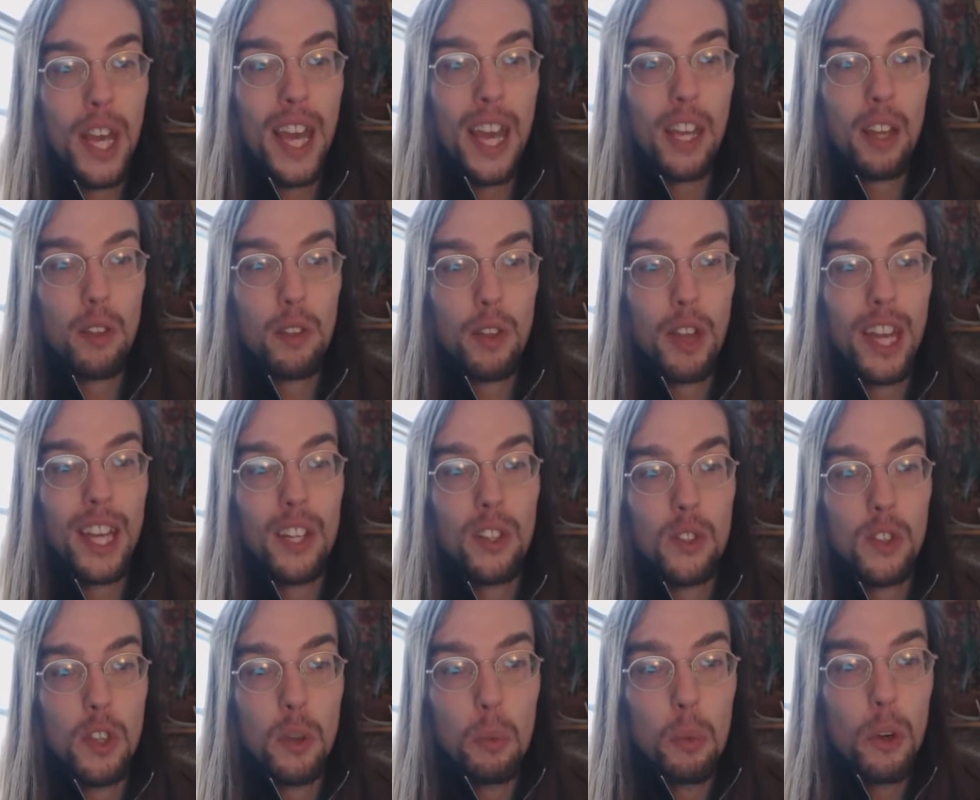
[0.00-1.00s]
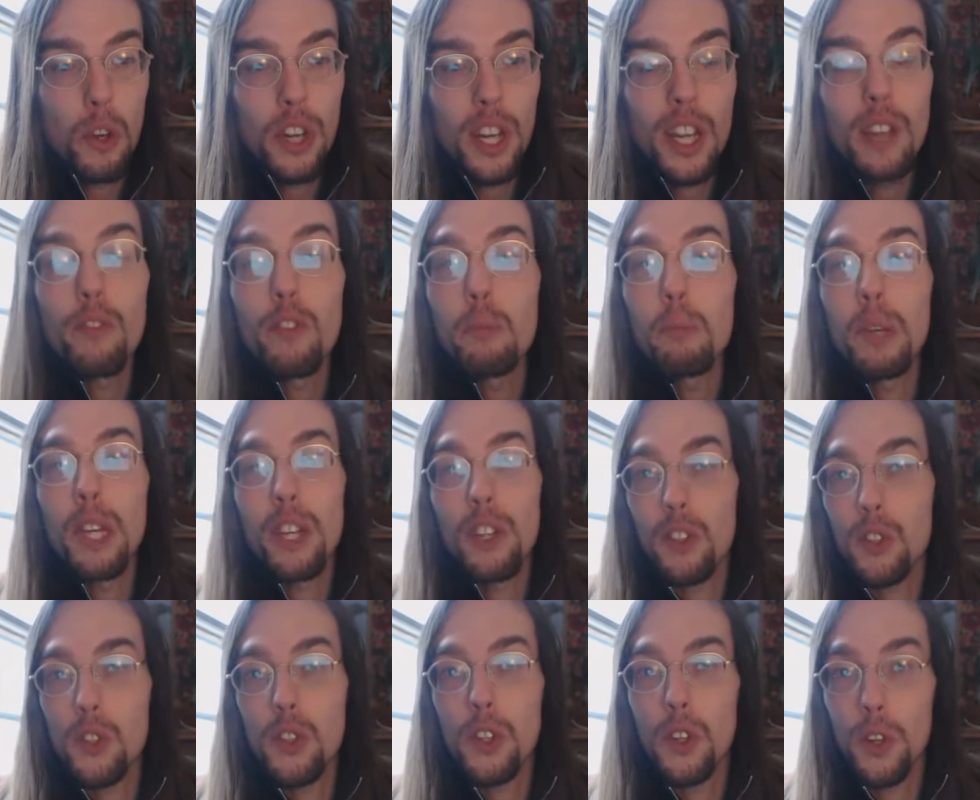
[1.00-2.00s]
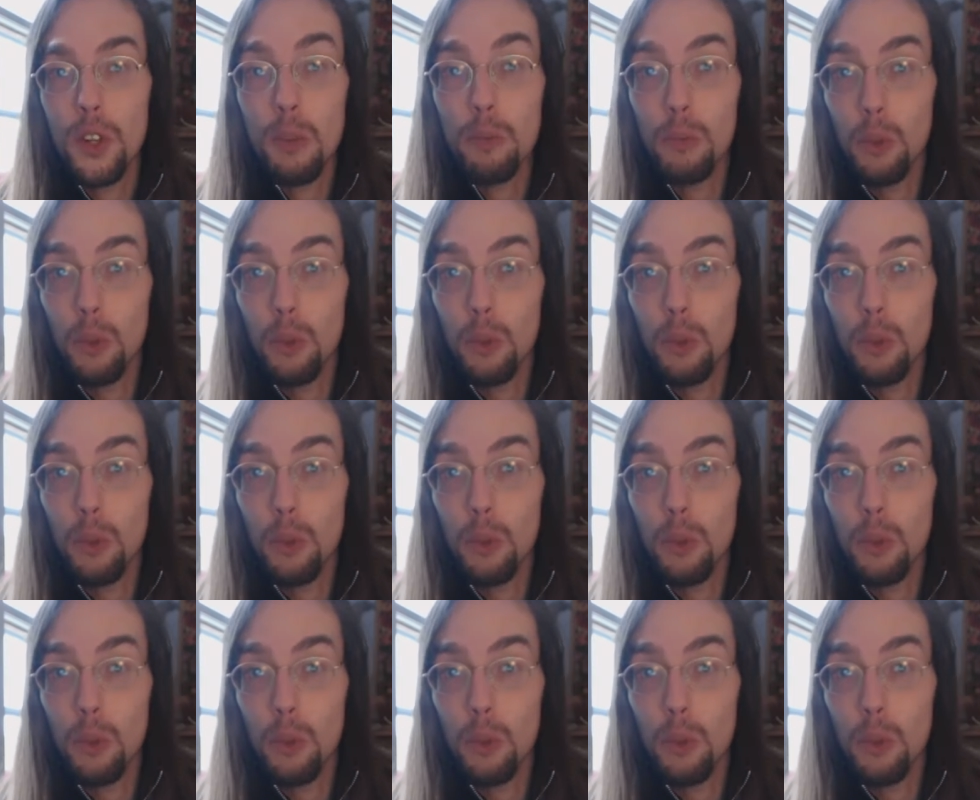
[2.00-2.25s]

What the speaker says: saying things that wouldn't even be considered